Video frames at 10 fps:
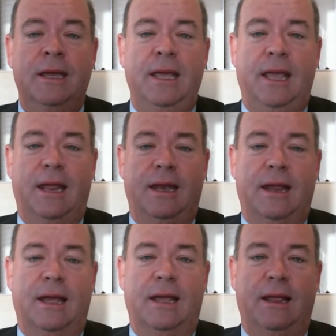
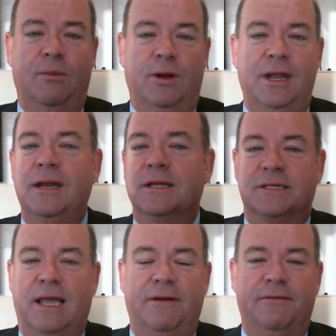and we need to
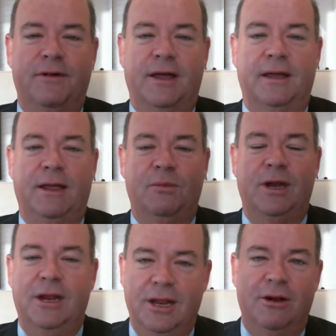save, and we
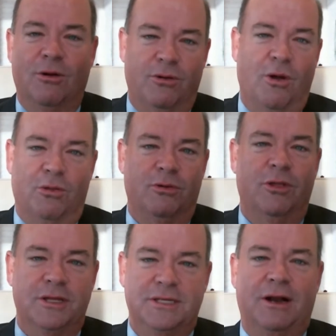need to go through
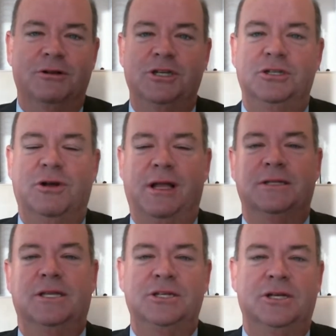this energy
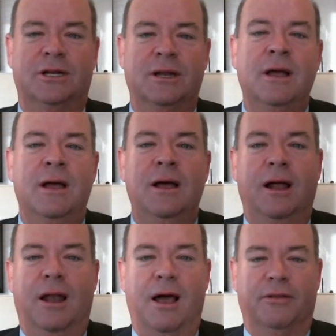transition
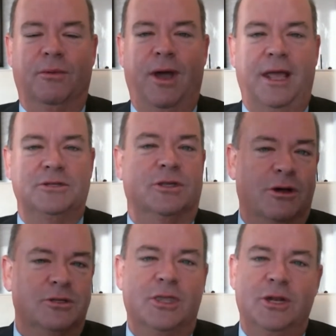along the way. So
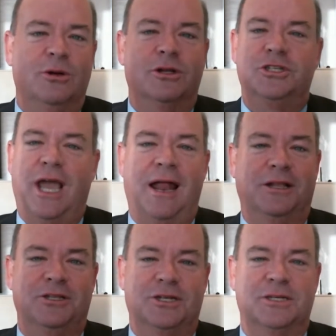those are the dual
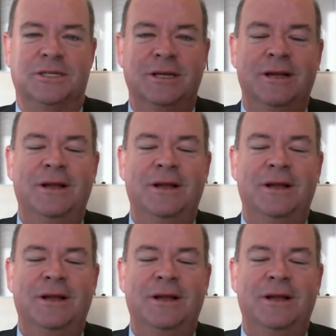challenges